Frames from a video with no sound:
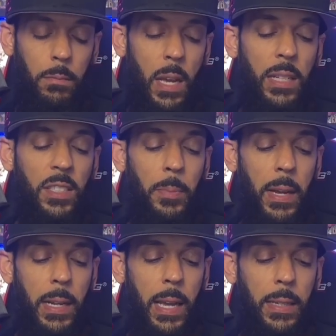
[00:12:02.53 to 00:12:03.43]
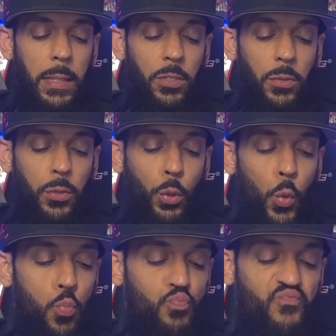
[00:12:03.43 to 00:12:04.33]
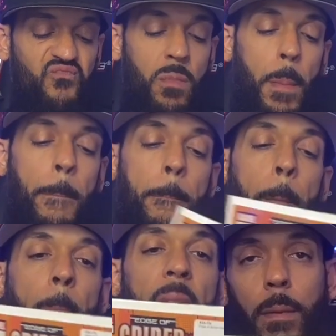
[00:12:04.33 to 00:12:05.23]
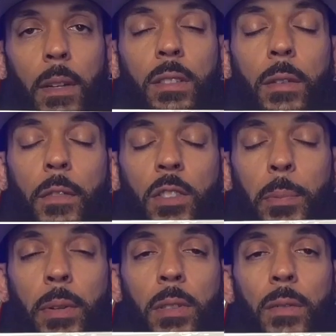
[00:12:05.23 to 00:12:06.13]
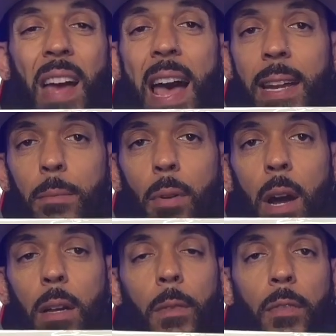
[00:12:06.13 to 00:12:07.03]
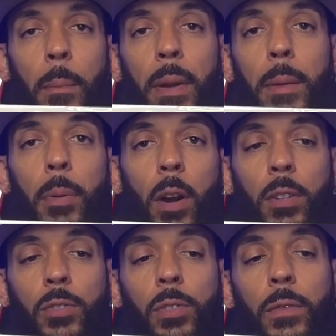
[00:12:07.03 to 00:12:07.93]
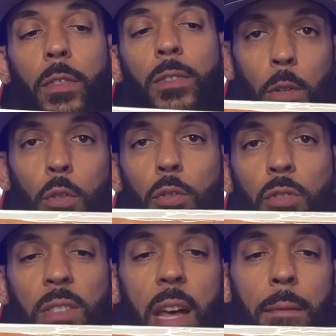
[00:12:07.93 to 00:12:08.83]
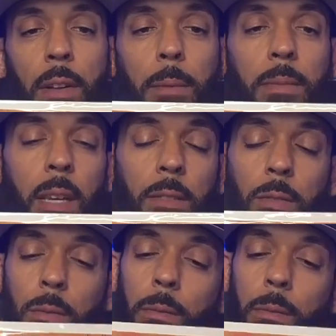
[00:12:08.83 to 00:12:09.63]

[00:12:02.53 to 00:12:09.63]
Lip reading: Edge of Spider getting Issue 2. This is the first appearance of Addie Brock from Penny Parker's universe, who uses that Venom tech suit.